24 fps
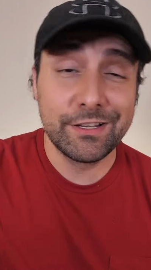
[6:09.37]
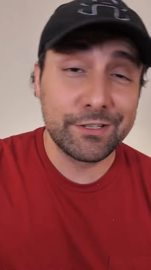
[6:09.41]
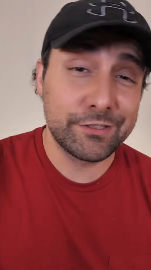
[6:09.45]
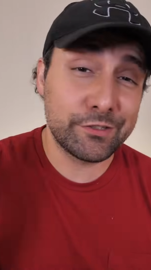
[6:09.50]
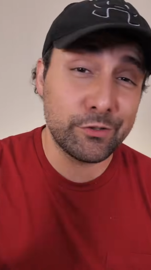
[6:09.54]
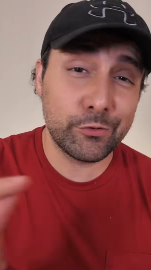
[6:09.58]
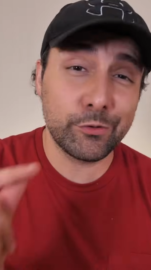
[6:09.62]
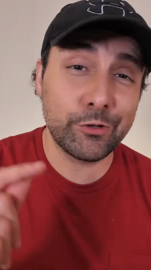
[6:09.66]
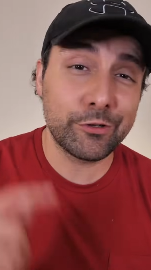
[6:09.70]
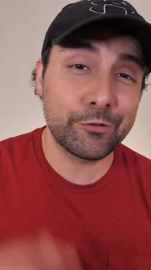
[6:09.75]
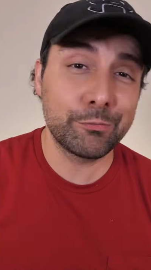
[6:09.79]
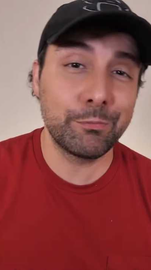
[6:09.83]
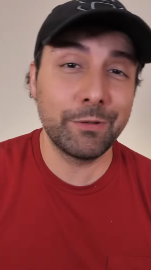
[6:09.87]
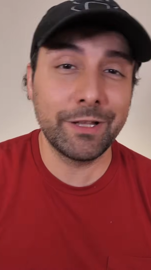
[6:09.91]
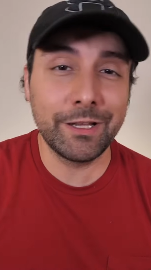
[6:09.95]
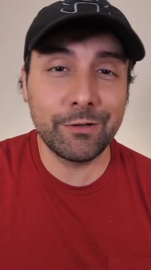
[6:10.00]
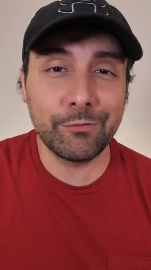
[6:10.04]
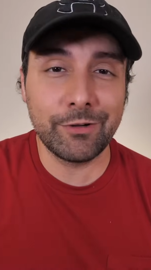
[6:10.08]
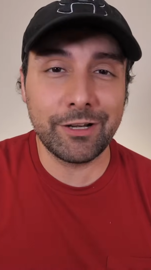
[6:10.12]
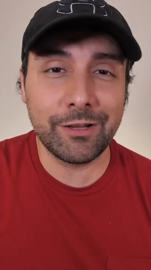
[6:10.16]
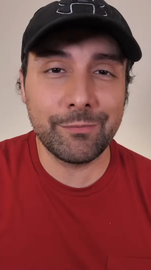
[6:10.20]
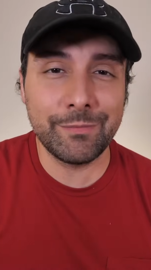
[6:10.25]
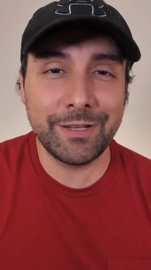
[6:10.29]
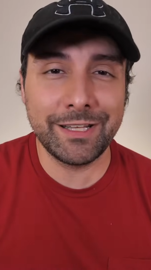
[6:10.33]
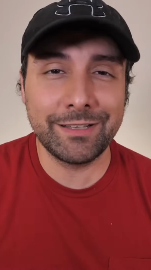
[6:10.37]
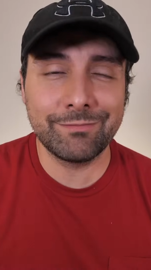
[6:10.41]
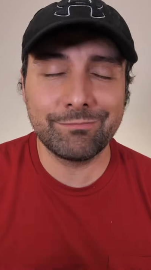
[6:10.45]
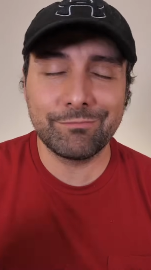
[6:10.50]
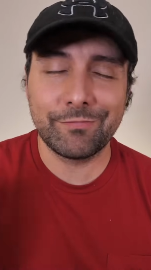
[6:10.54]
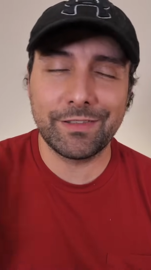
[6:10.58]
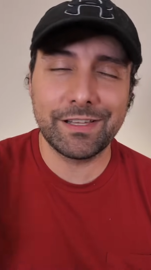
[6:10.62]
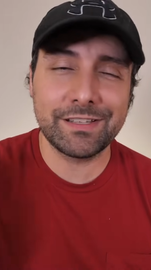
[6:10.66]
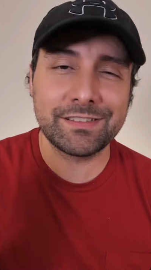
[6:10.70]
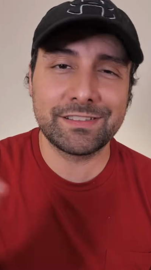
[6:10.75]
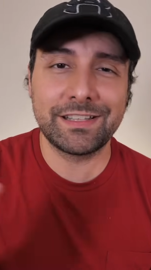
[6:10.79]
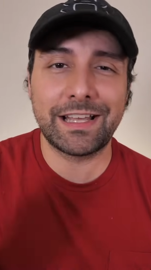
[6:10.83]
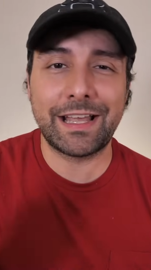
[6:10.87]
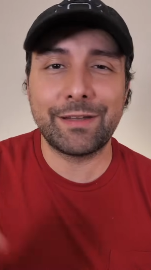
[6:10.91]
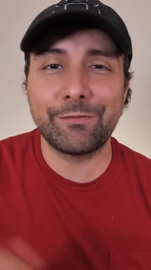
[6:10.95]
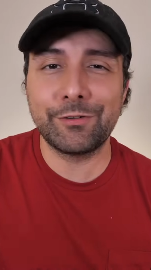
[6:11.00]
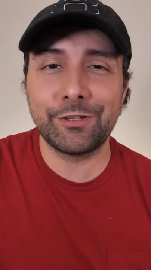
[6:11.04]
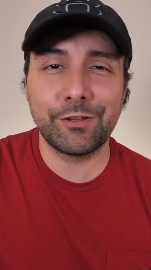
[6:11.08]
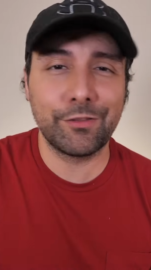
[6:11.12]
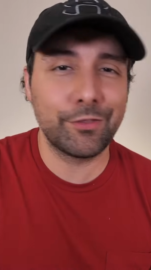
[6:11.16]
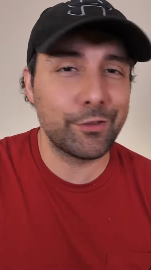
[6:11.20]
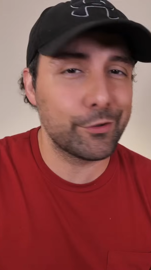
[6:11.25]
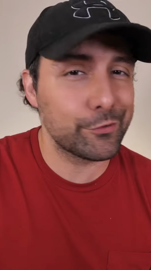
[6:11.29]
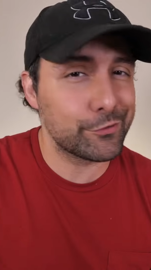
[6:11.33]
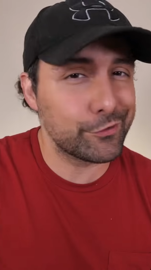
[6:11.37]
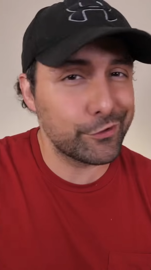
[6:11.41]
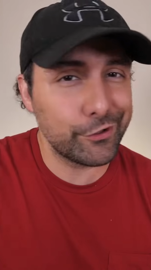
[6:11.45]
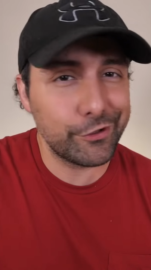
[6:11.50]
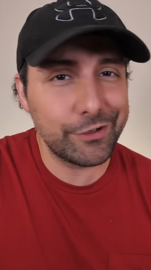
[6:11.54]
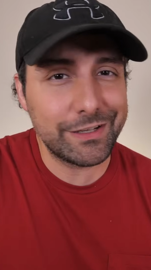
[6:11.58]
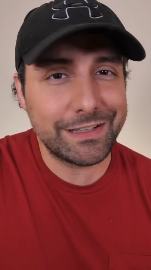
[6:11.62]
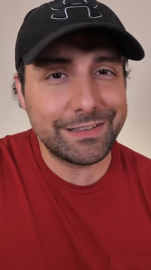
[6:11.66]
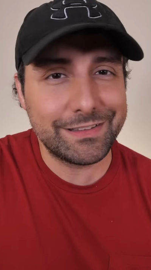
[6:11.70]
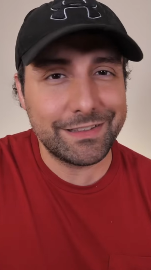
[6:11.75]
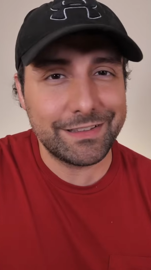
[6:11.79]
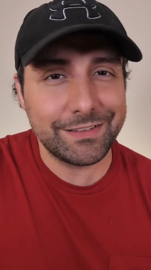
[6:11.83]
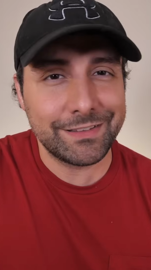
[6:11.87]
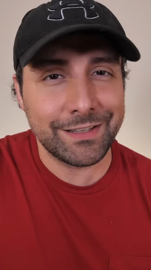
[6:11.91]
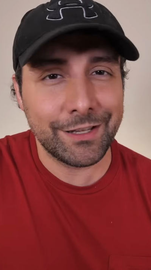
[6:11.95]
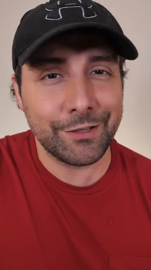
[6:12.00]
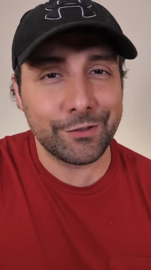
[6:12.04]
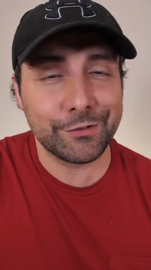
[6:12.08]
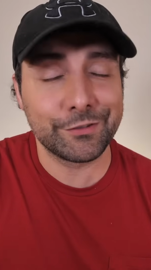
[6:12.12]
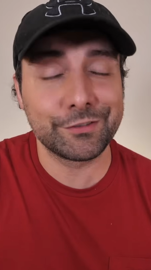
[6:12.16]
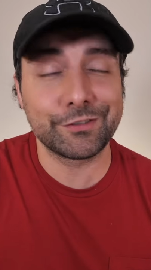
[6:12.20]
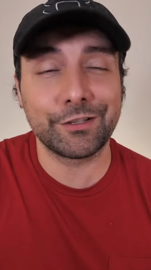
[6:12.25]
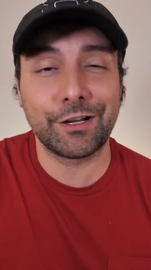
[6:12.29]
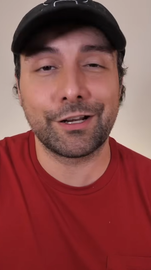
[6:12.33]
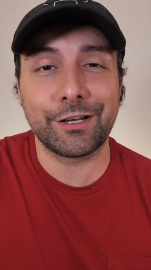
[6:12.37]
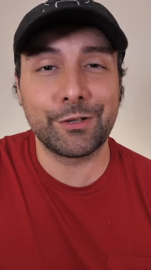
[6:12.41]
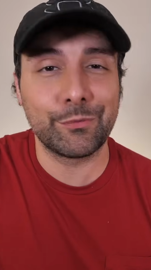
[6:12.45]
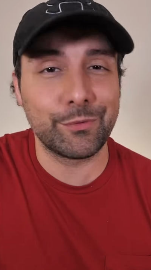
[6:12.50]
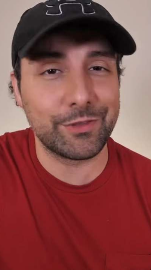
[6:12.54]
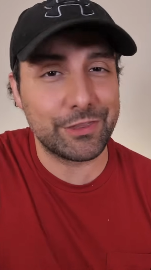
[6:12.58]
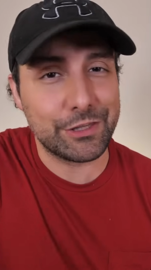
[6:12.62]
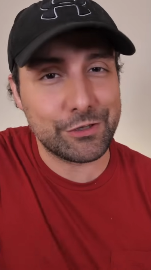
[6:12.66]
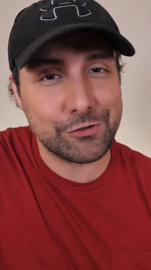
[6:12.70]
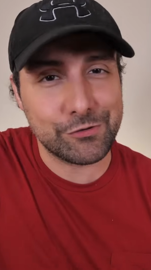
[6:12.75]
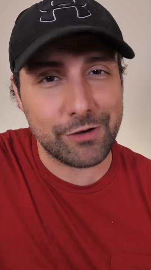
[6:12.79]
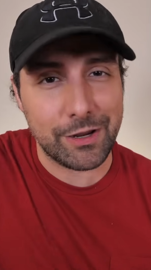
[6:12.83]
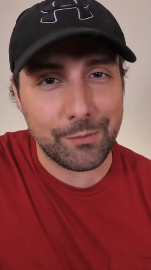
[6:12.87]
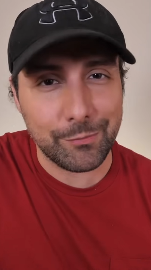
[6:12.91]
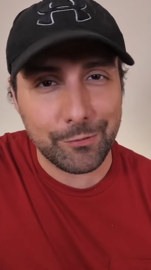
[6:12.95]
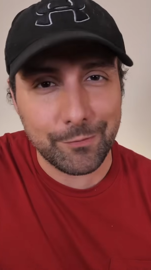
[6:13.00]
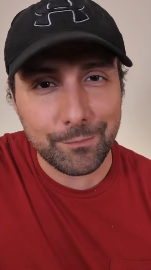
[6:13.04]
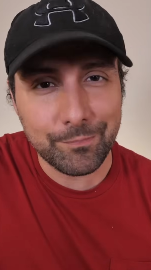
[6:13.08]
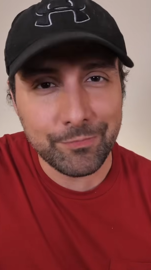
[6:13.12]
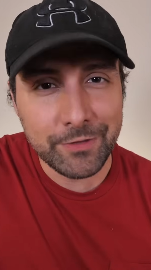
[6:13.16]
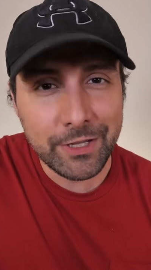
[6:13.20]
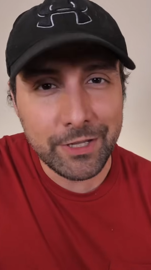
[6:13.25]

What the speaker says: So to explain what I mean, let's dive into those nerdy details, starting with the treble.